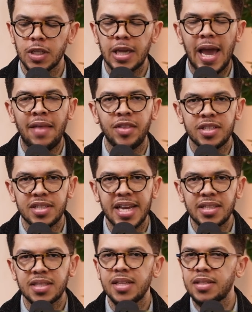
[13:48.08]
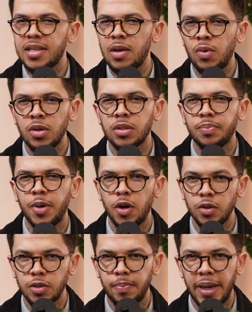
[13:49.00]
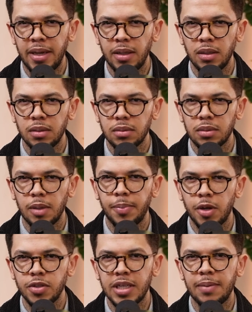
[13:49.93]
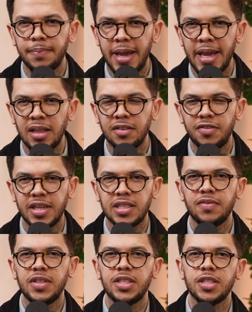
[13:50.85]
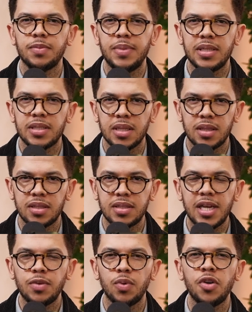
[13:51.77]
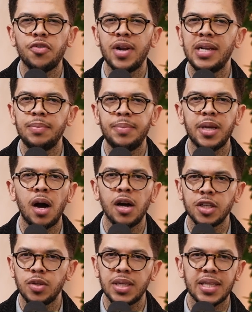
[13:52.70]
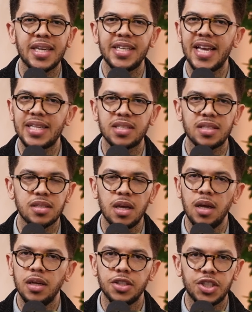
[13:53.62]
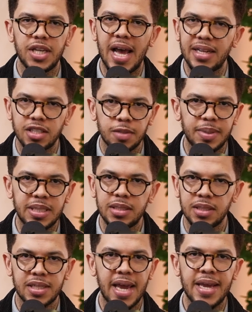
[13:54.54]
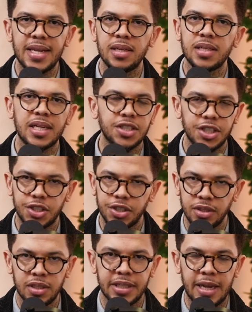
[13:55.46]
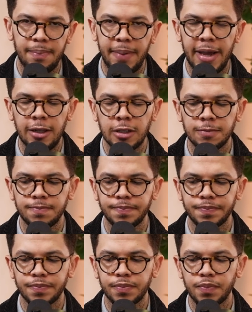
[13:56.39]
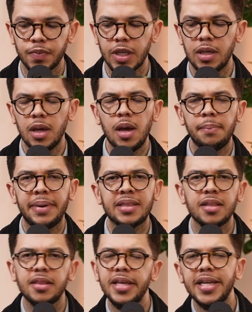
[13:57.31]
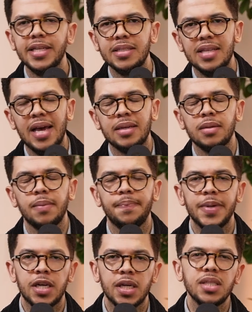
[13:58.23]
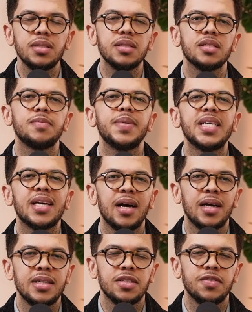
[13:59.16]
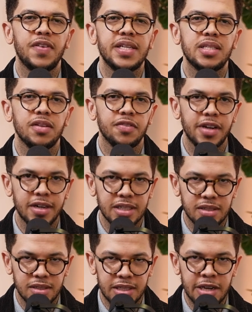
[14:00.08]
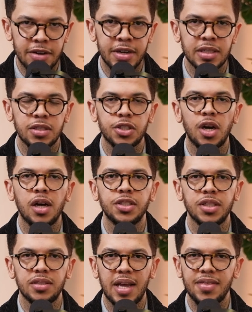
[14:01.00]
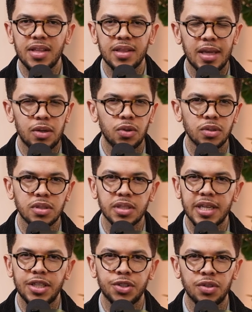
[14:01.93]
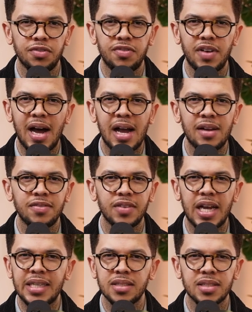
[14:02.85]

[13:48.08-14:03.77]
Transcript: And the state says they won't oppose bail. Opposing bail effectively just means that the state won't really be arguing that, yes, she has to be detained and she shouldn't get bail. But the thing is that because the Speaker is facing very serious charges, I think they're called Schedule 5 and